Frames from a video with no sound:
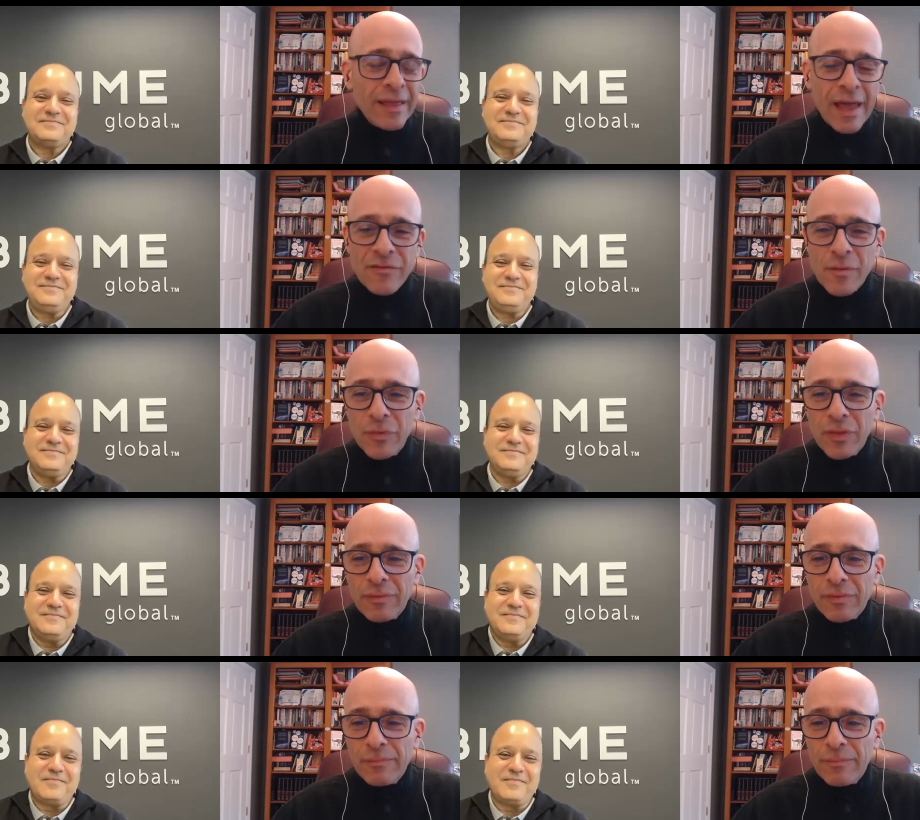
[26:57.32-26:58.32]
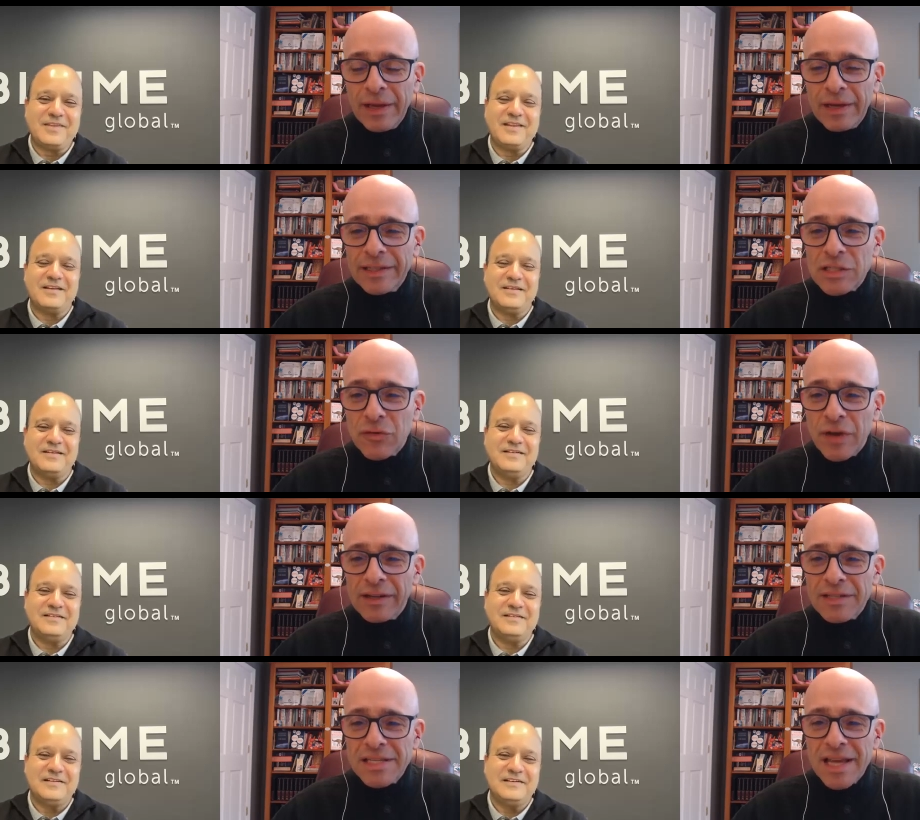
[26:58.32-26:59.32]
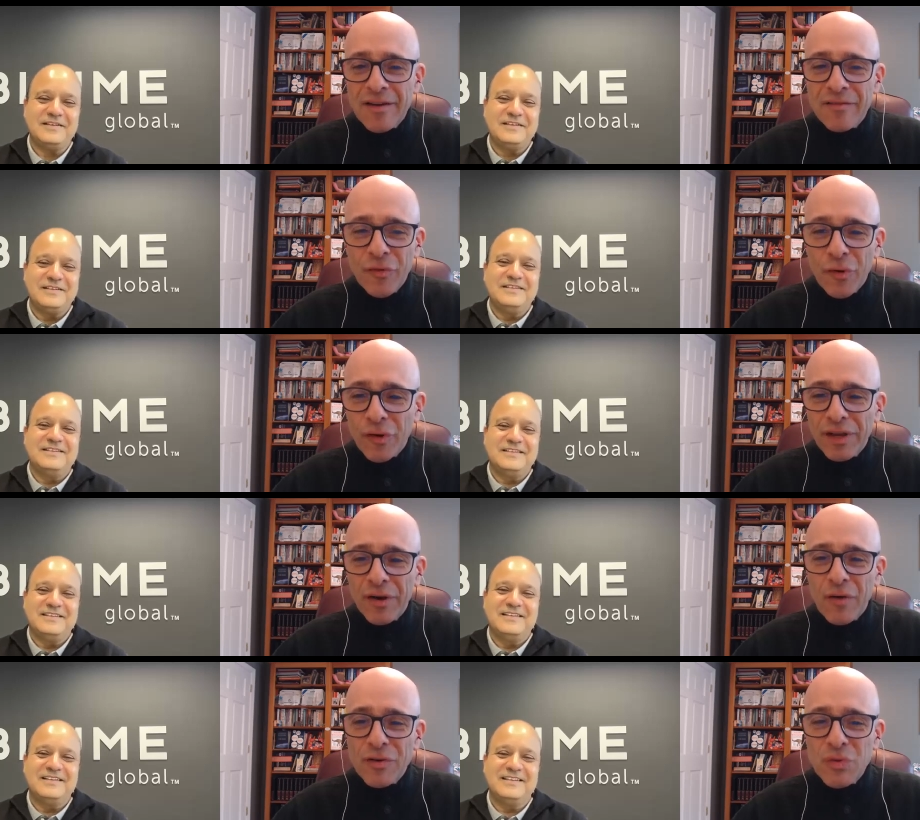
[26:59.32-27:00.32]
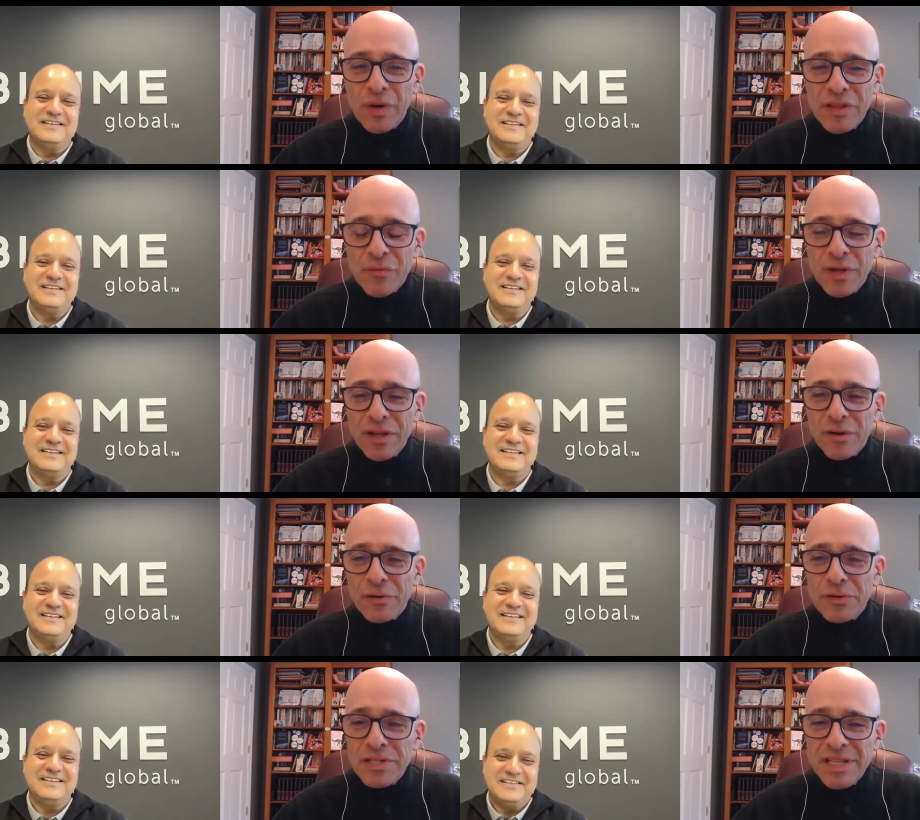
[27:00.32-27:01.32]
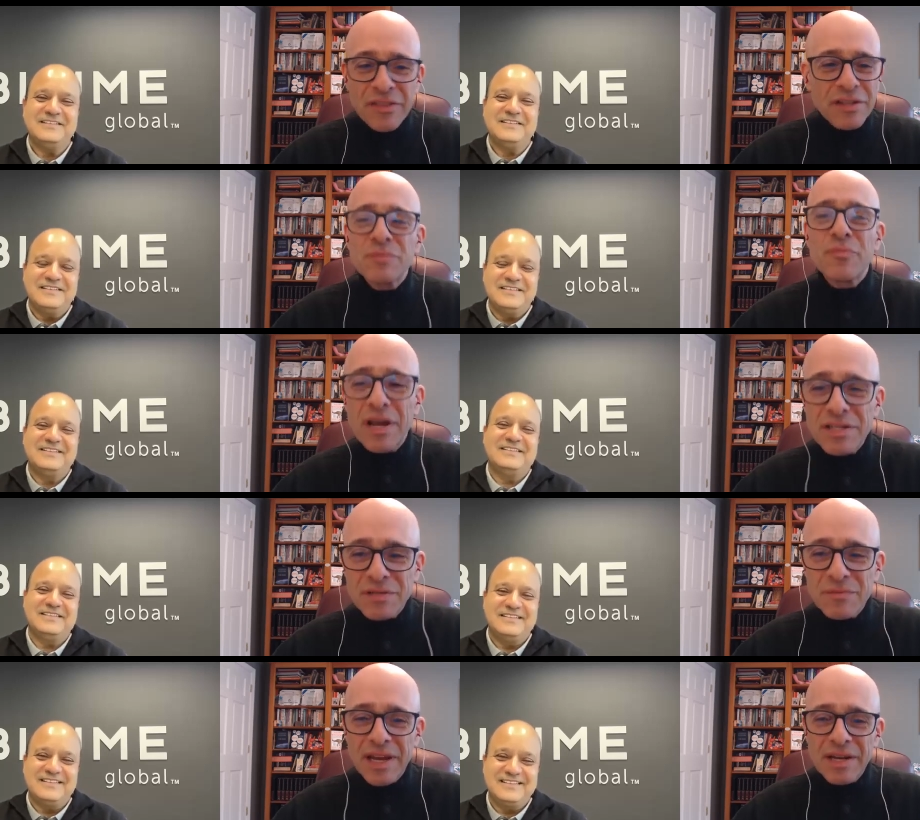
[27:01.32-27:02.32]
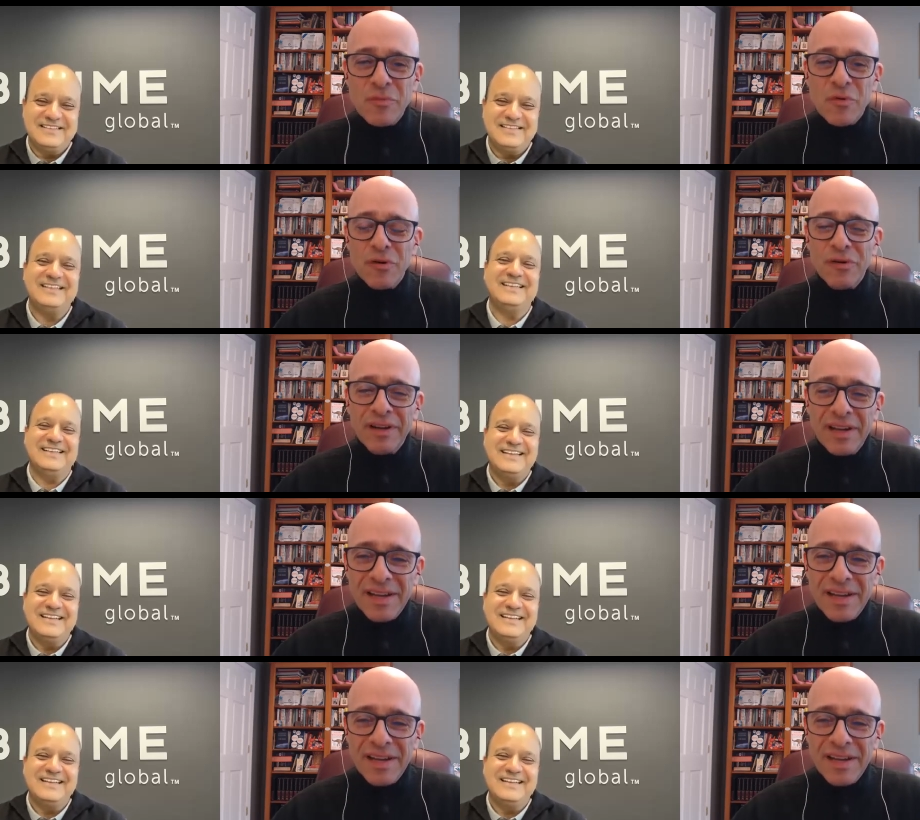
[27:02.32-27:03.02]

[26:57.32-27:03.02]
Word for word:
Speaker 1: after being an industry analyst now for you know over 23 years nothing surprises me anymore and